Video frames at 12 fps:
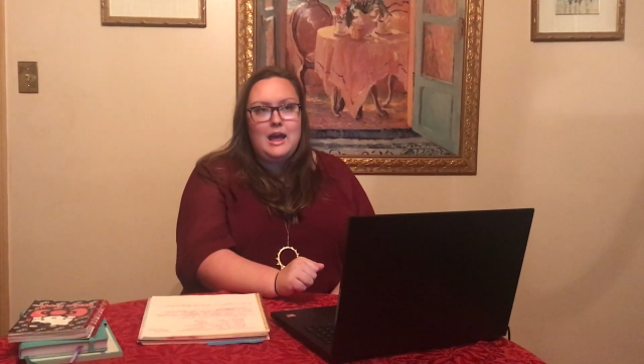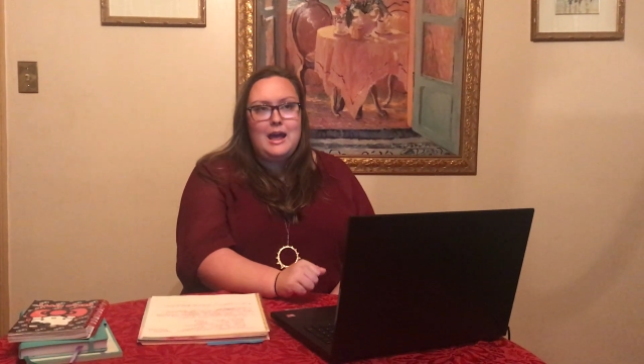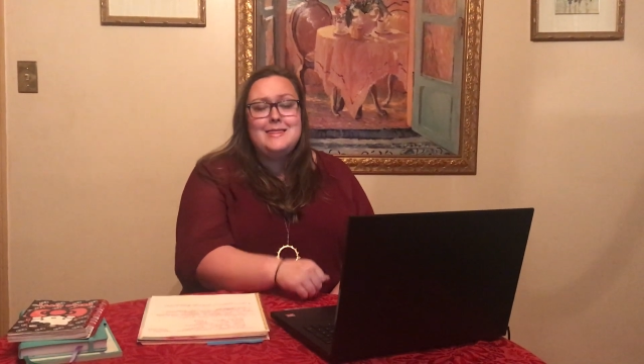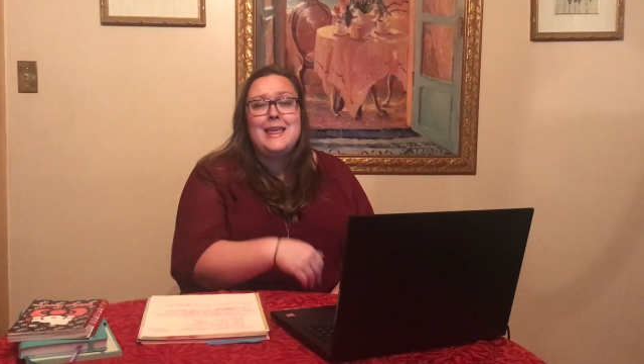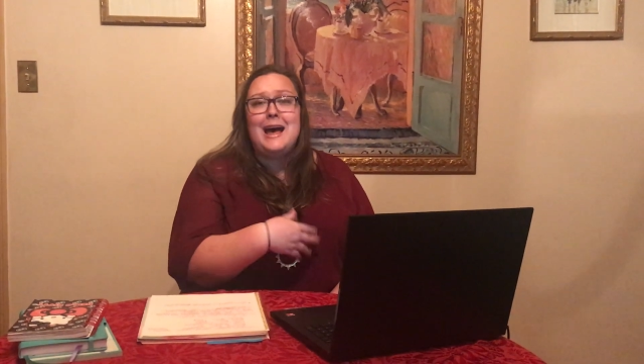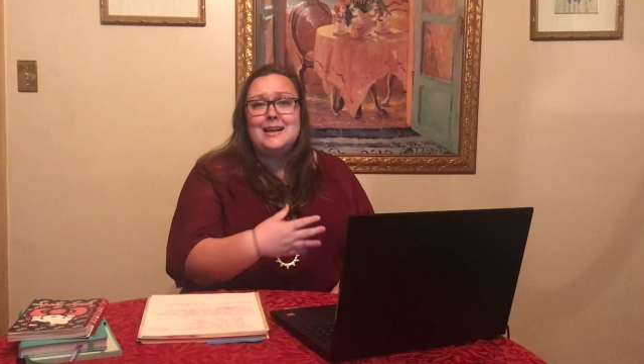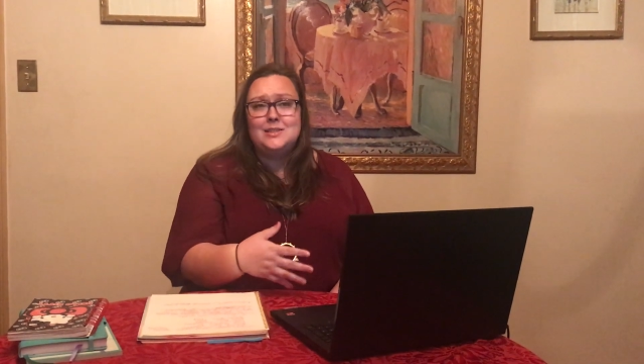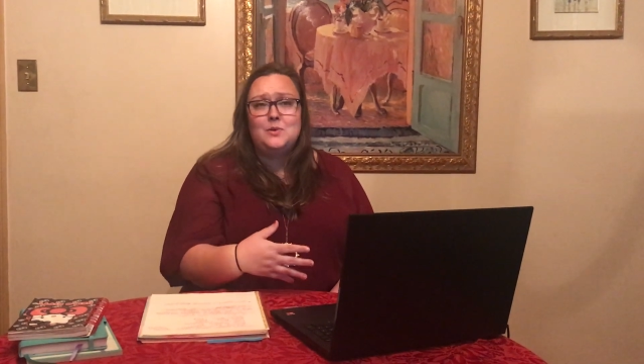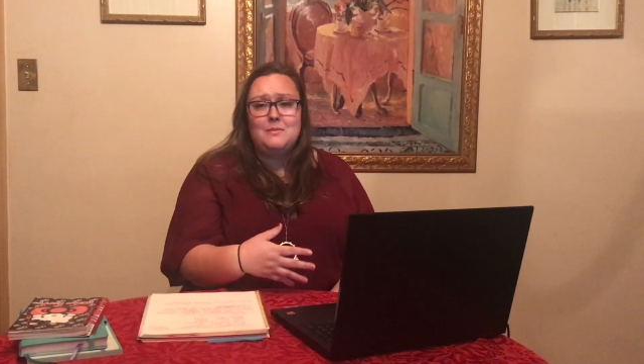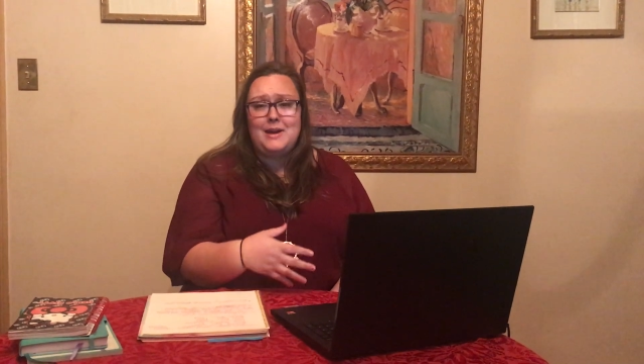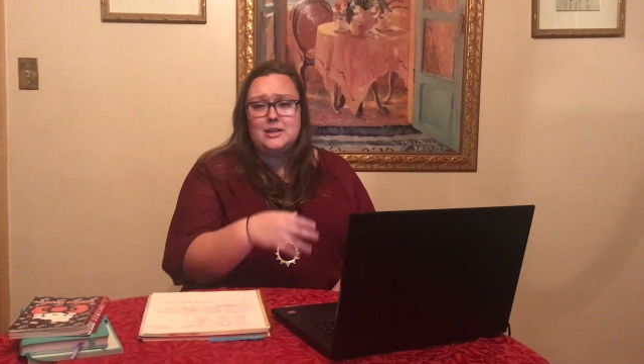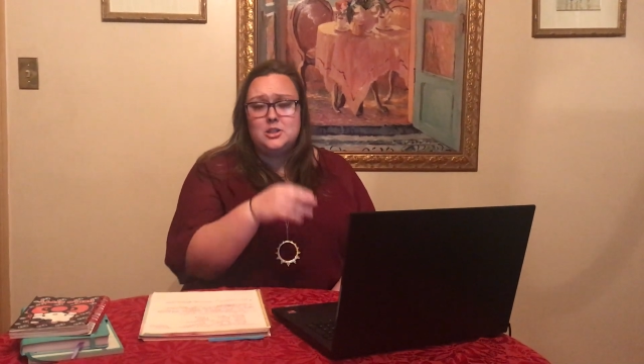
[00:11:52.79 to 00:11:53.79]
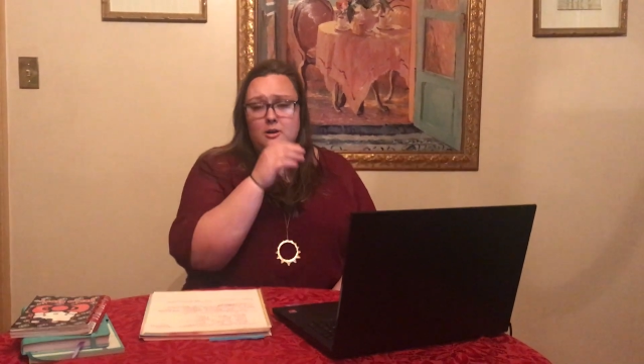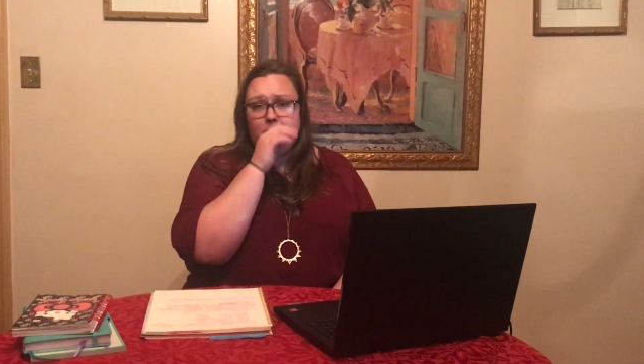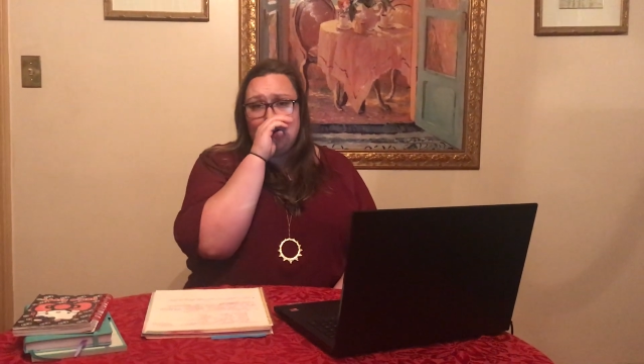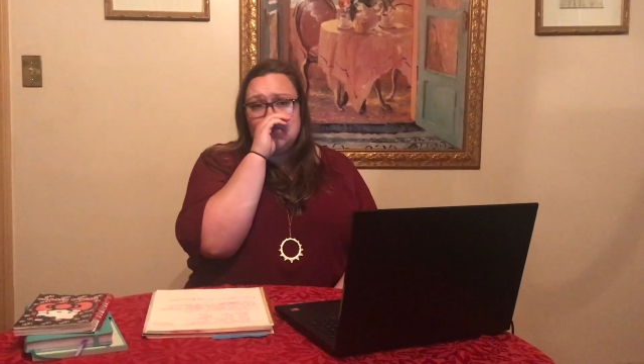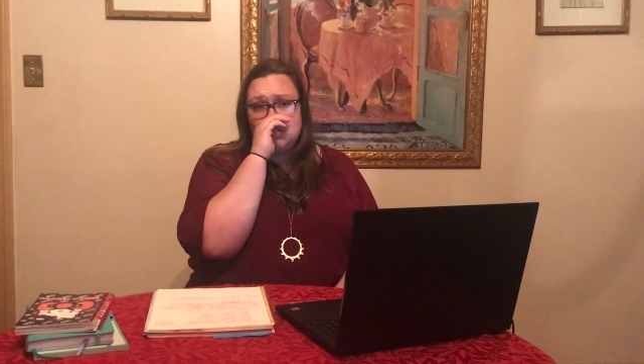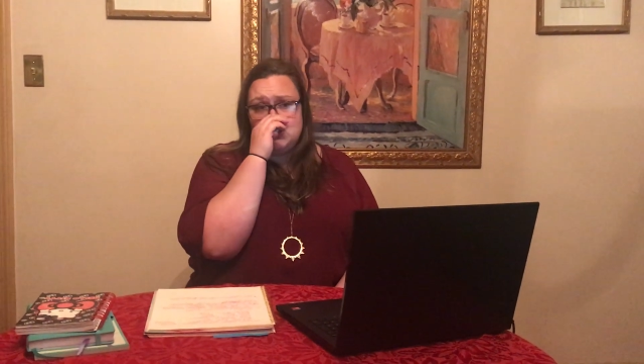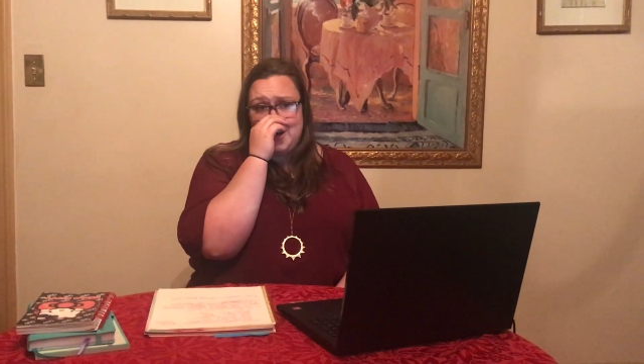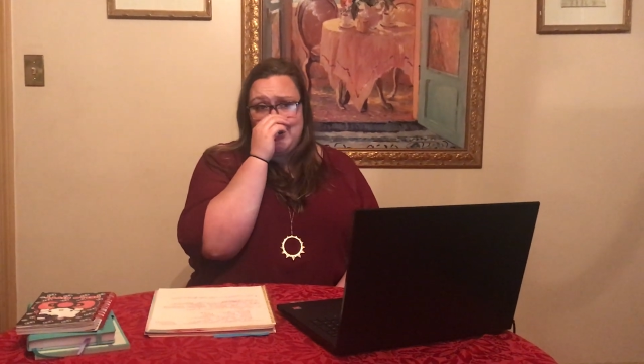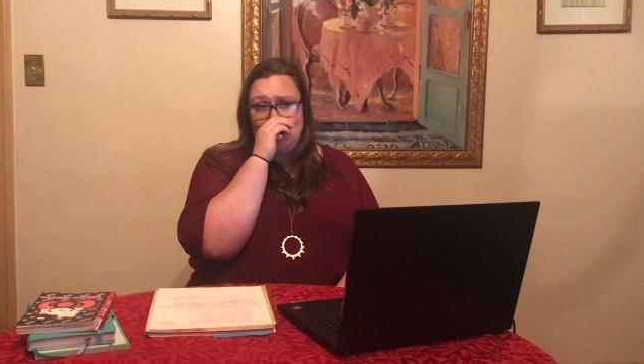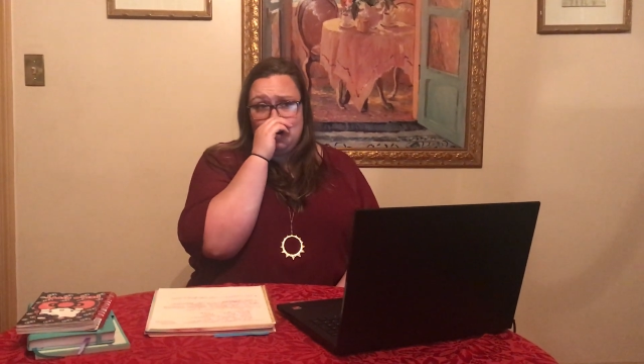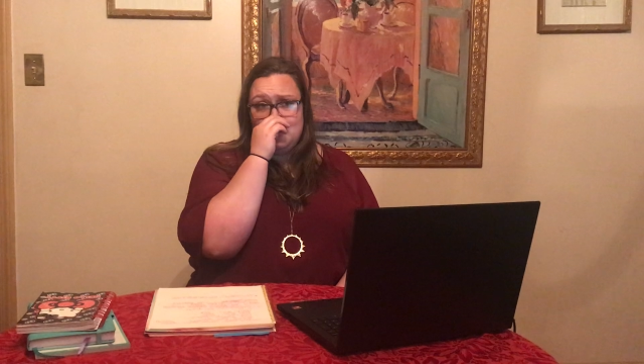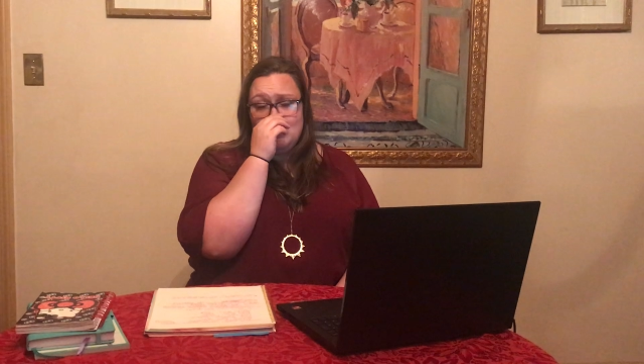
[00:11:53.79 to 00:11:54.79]
And that is what makes her
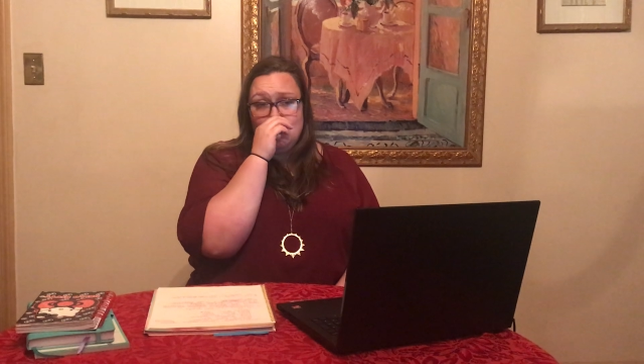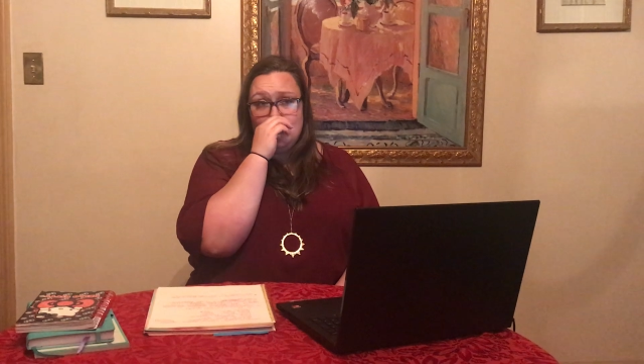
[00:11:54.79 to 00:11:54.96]
frustrated,